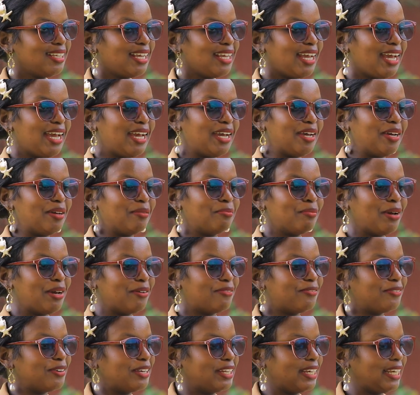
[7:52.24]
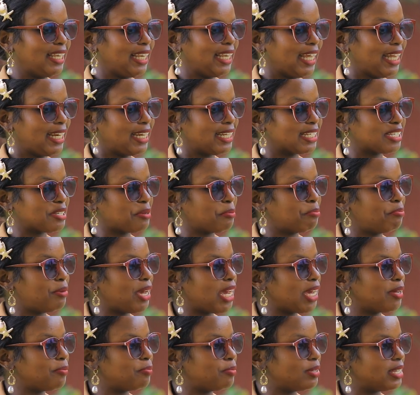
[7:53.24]
Hey, my friend, ladies are
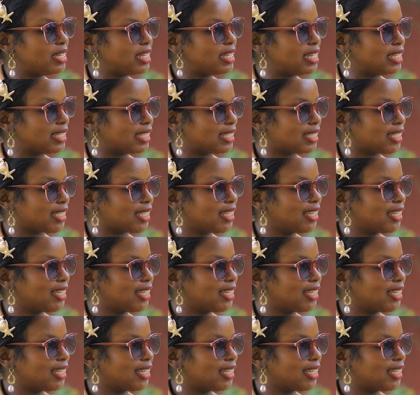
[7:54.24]
babies.